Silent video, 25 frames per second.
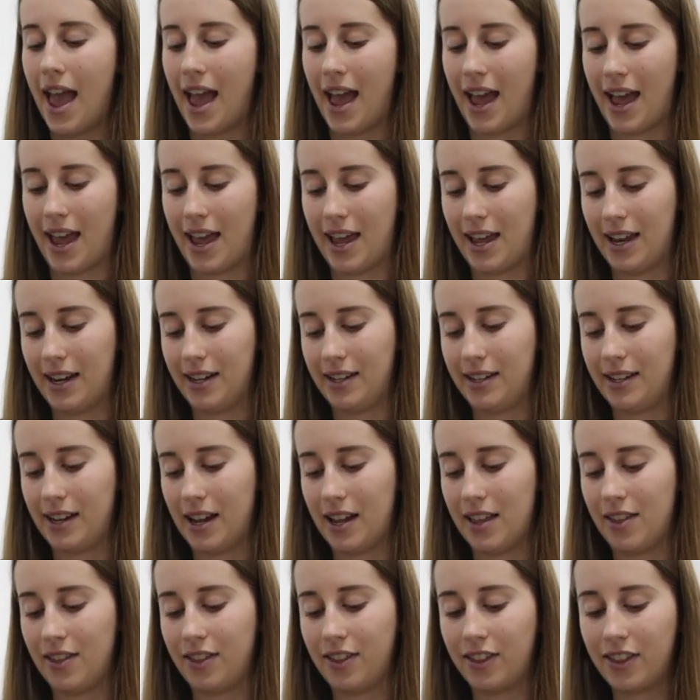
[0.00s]
and
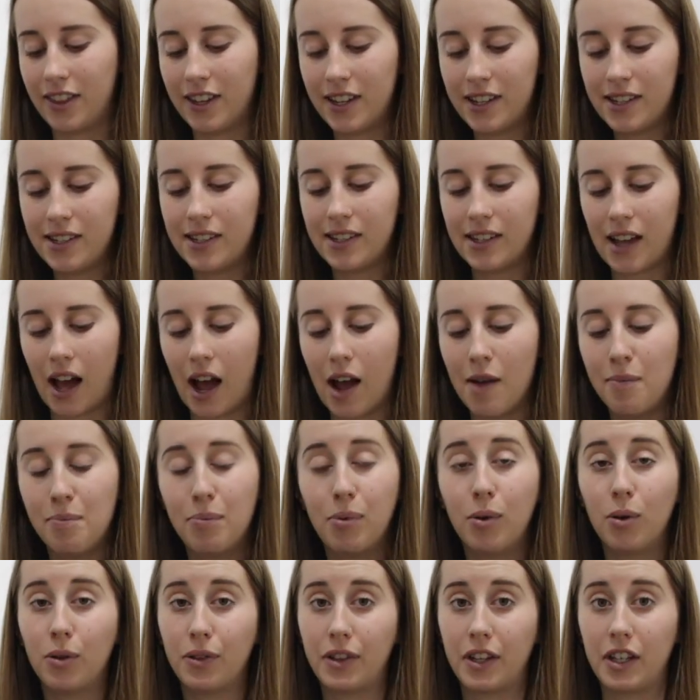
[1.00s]
I
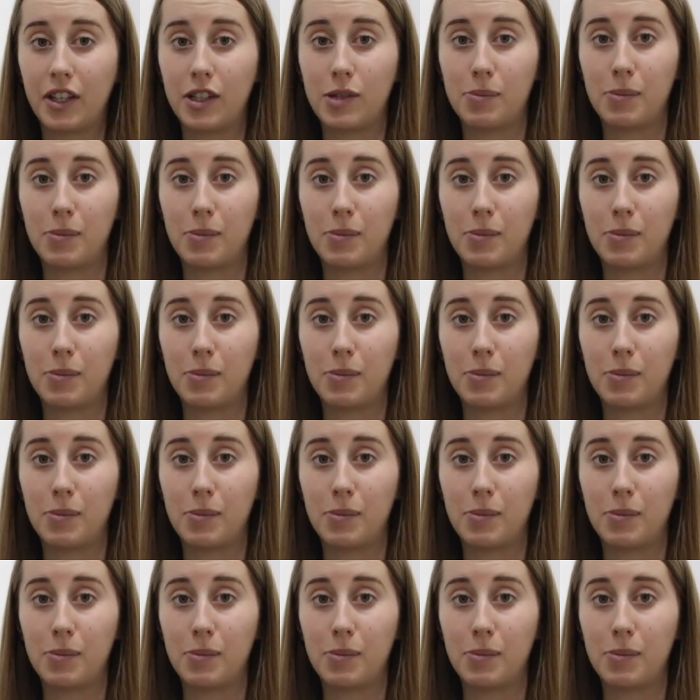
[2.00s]
bought these